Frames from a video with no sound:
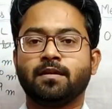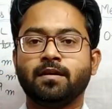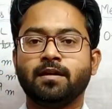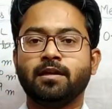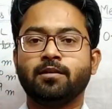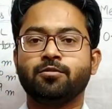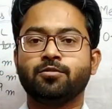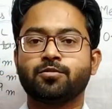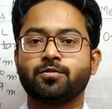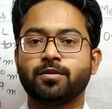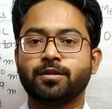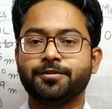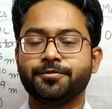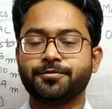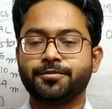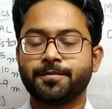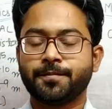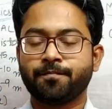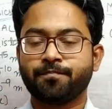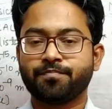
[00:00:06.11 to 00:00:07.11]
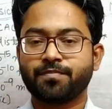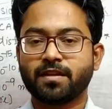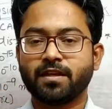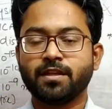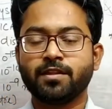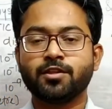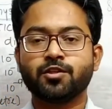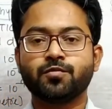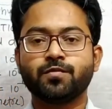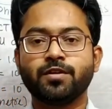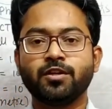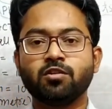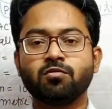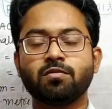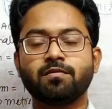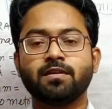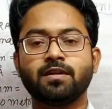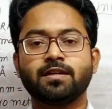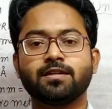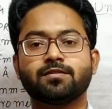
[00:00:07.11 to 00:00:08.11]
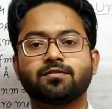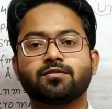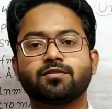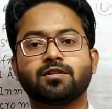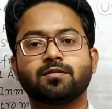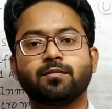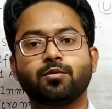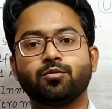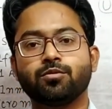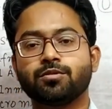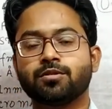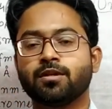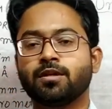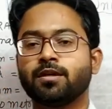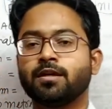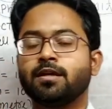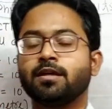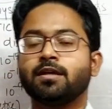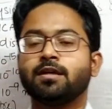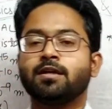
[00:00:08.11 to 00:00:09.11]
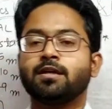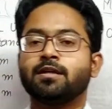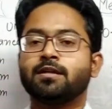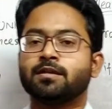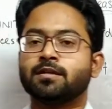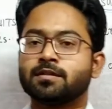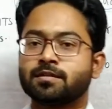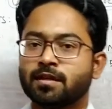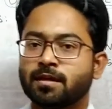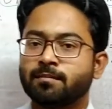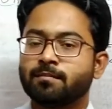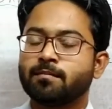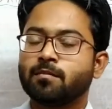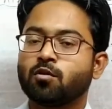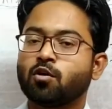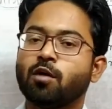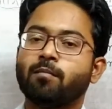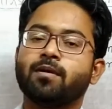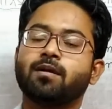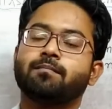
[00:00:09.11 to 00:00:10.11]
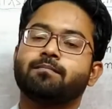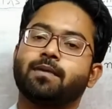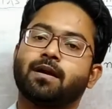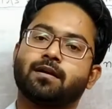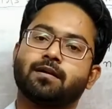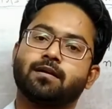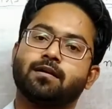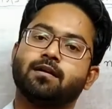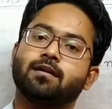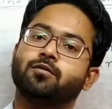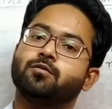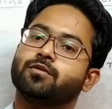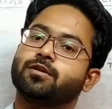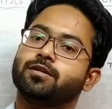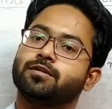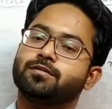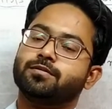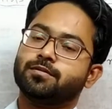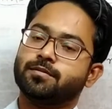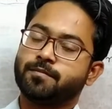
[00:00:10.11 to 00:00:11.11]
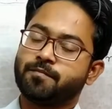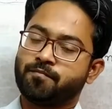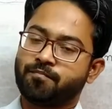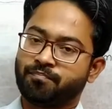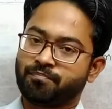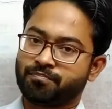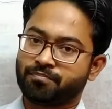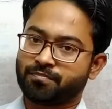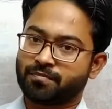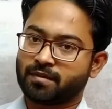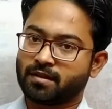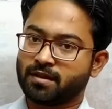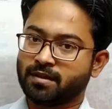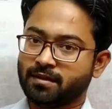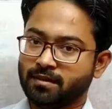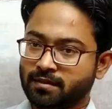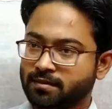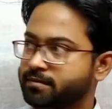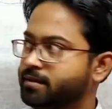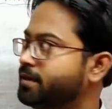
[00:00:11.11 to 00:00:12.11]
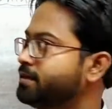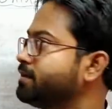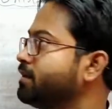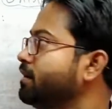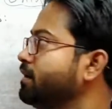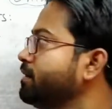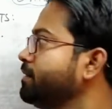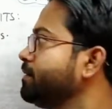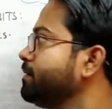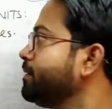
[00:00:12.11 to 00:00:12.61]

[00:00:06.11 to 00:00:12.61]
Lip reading: Hello students, in this video we will discuss about some common practical units. That are